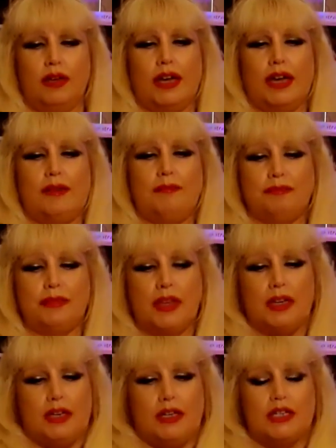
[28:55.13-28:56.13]
Okay,
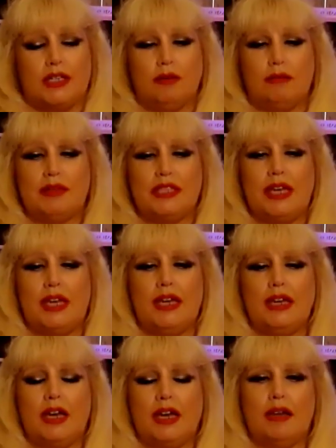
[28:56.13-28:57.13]
so I'm
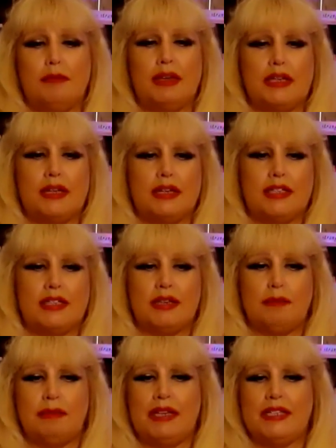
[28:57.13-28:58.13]
seeing
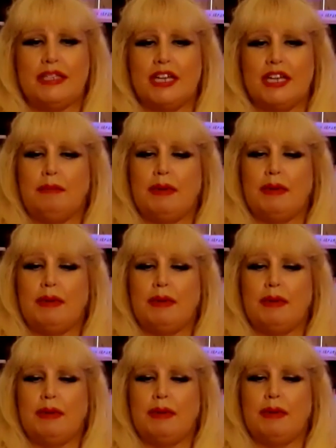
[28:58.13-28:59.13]
somebody's going to
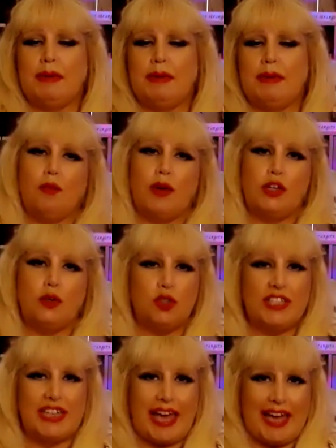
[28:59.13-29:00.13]
be, you know, it's like when
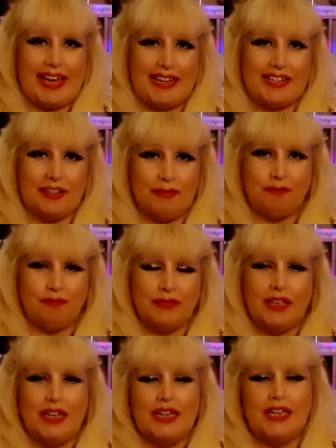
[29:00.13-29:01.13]
you're dead.
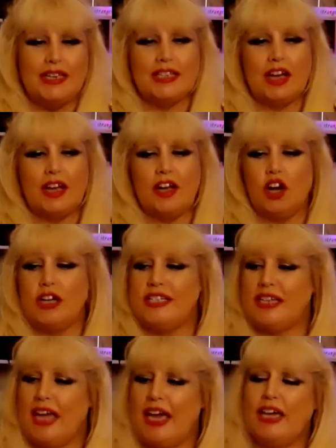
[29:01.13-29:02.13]
It's like, I
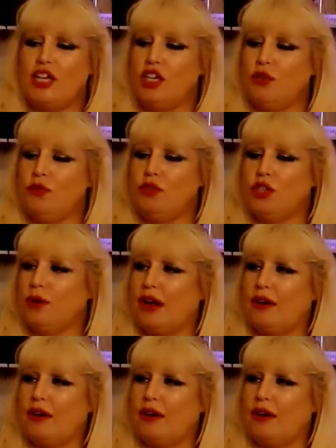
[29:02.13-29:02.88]
dare you to